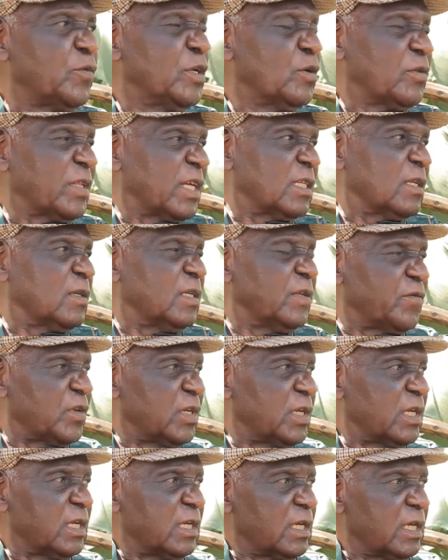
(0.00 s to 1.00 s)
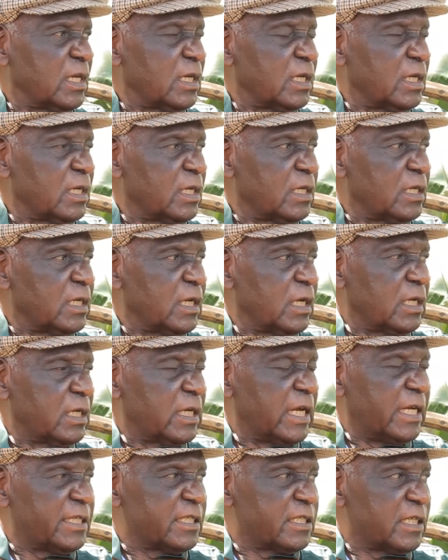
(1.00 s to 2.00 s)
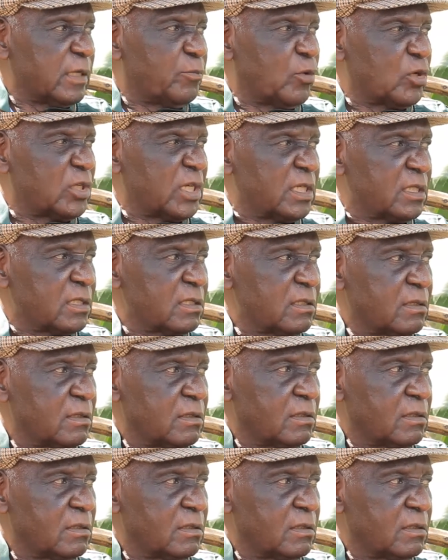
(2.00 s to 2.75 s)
know that even land is important?